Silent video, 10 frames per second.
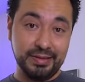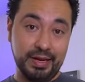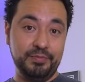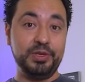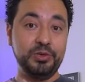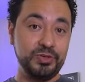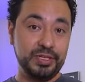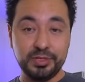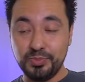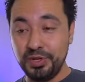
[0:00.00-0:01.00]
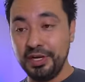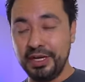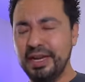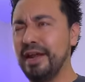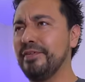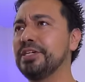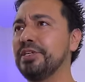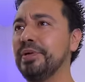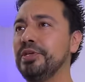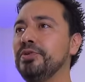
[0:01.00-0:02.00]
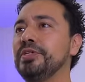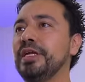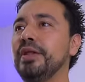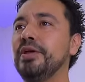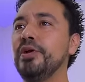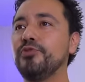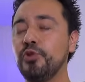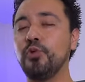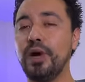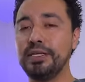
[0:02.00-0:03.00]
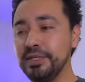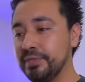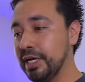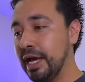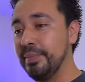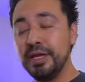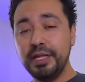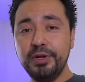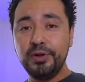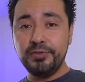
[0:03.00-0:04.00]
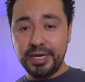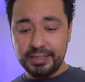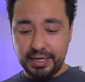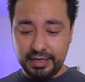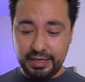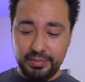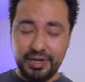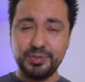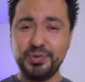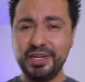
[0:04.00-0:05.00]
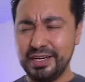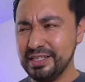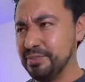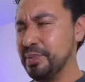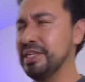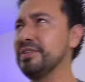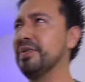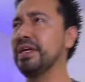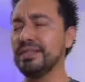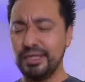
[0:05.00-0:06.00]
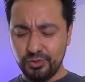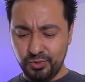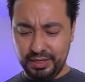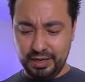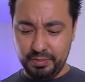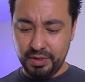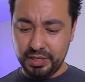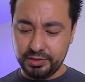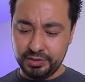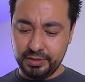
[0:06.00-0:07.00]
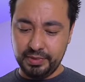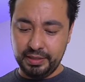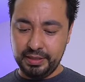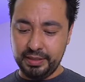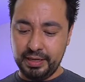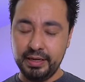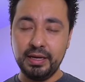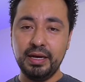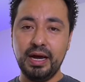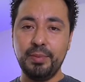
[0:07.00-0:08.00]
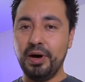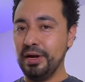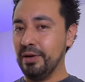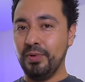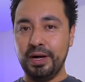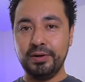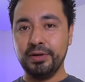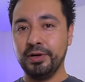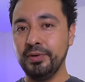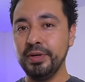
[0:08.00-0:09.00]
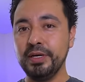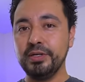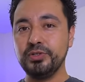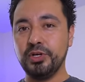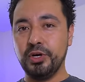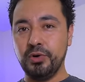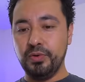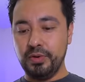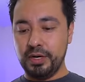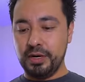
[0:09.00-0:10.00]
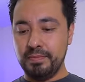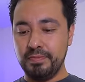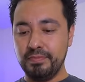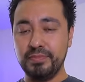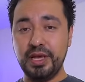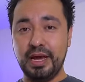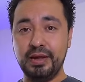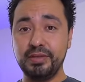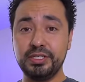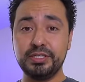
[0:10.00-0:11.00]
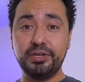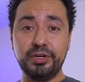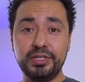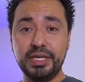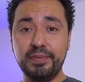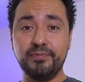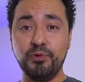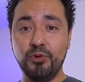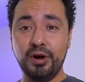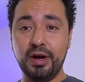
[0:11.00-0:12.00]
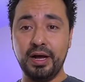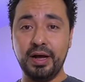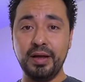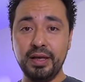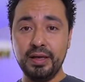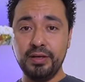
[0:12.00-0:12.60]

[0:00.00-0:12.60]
I've been using this plugin and I've actually been using it for quite some time. Let me know if you guys like it. I mean, it's pretty inexpensive. I think it's like 29 bucks or something like that. I bought it a while ago. So um, yeah, that's your tip for uh,